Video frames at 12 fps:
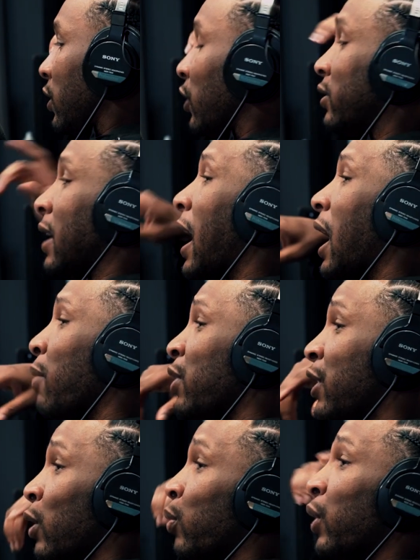your time
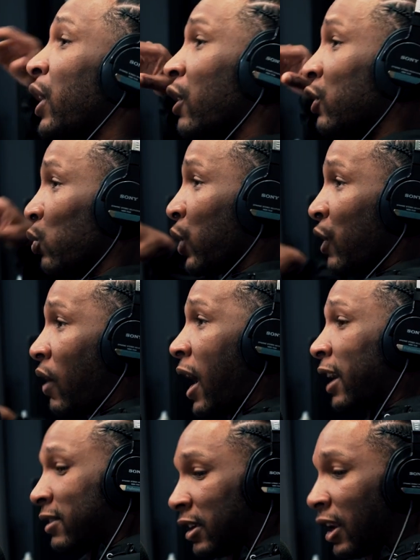and your peers when you're
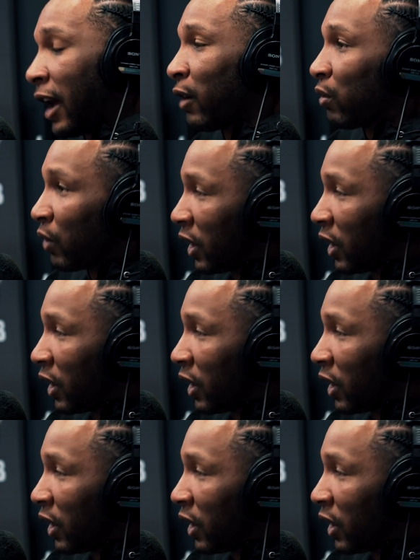actually like,